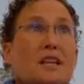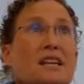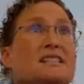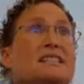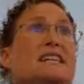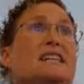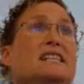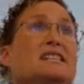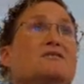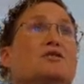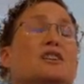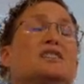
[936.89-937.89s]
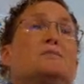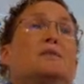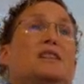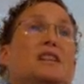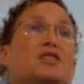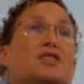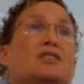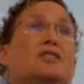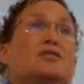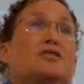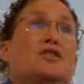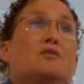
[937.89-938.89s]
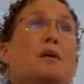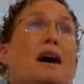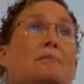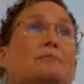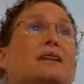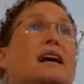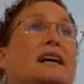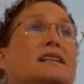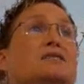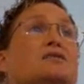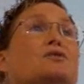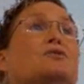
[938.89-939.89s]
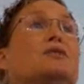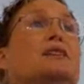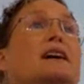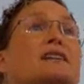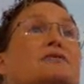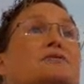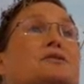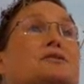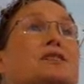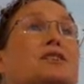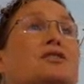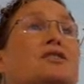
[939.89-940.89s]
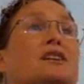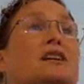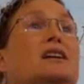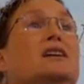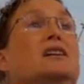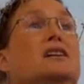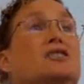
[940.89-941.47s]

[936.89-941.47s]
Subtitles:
It's an ease of transportation. There's no pipelines or extra security.